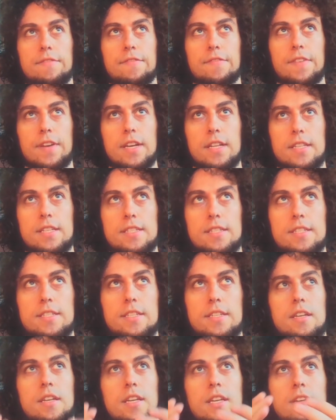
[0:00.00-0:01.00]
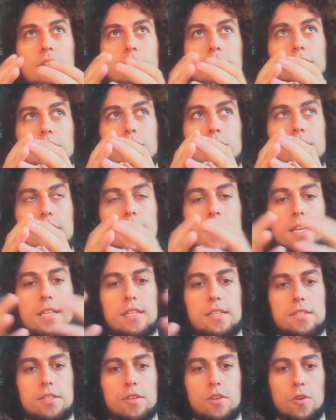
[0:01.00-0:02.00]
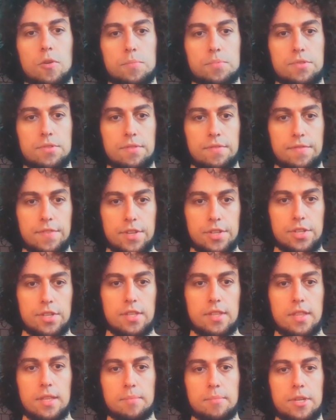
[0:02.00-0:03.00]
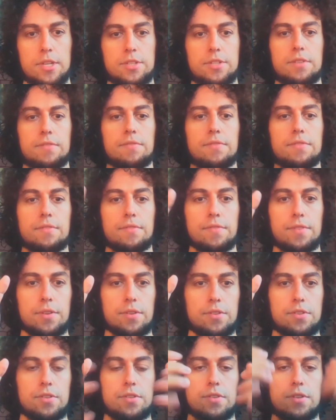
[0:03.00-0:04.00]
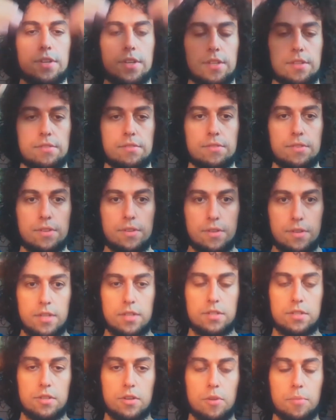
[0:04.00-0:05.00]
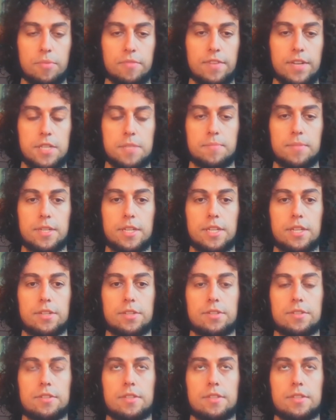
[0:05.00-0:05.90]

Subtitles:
fallacy if you telescope sufficiently much of the future into your scope of explanation.